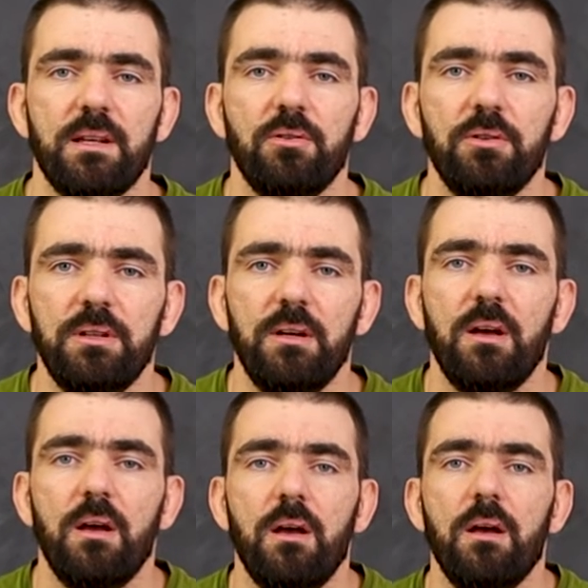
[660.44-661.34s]
move
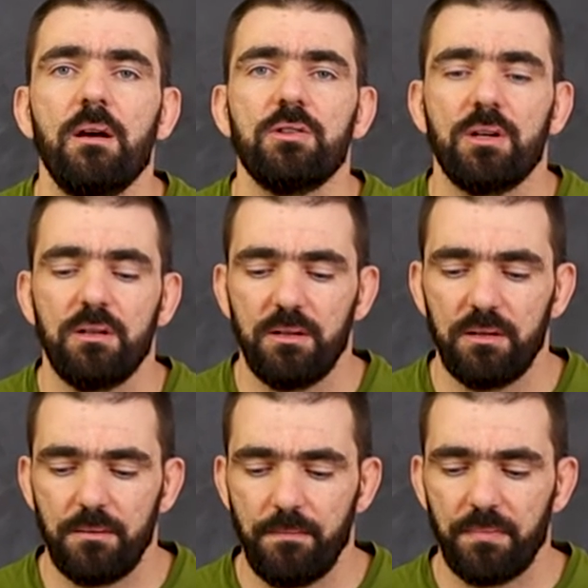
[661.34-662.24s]
everywhere. What I
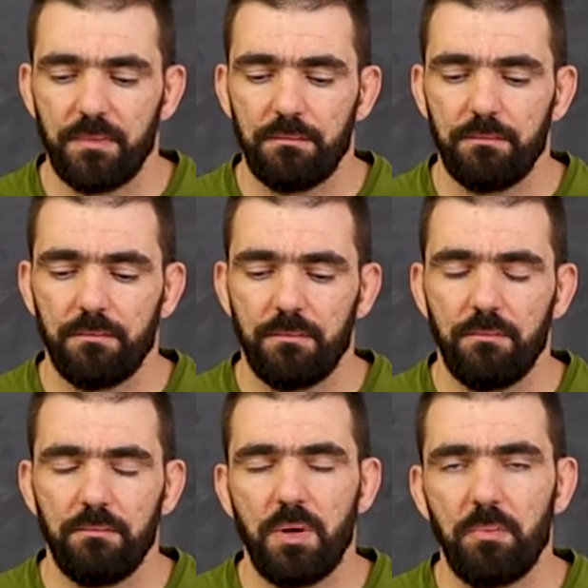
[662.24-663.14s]
like to do is
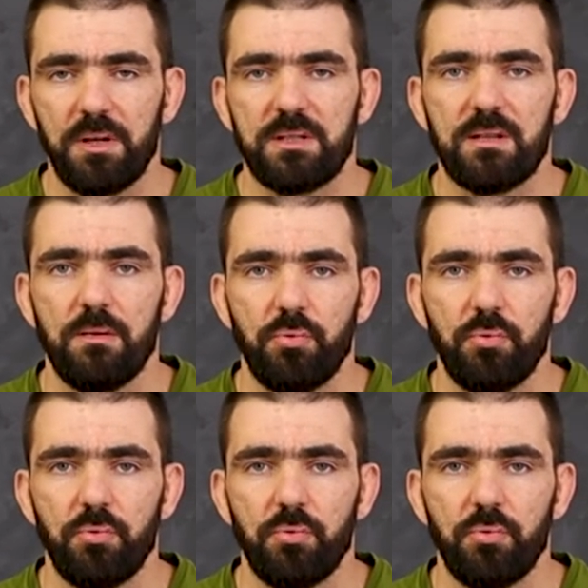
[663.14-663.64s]
to put it in the